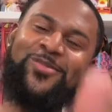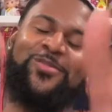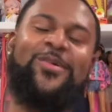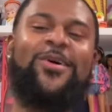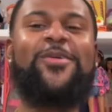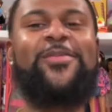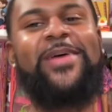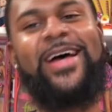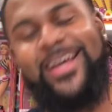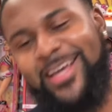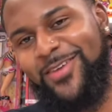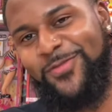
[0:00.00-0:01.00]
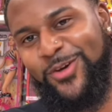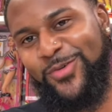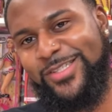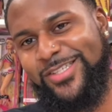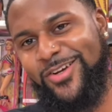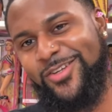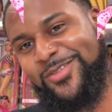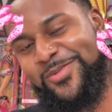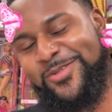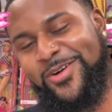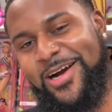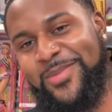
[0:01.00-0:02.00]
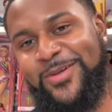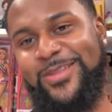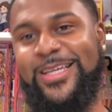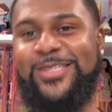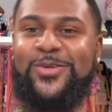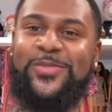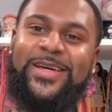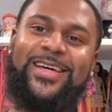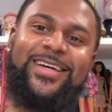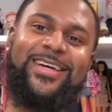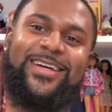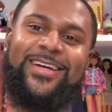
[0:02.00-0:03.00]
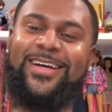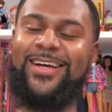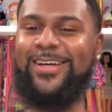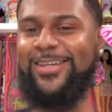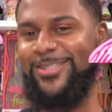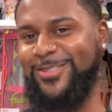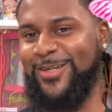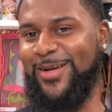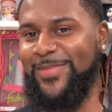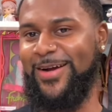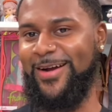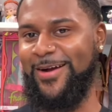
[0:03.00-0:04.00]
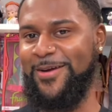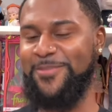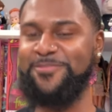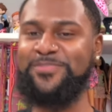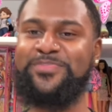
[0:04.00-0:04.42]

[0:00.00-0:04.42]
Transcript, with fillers: Welcome back if you're a returning subscriber. Thanks for being a dreamer.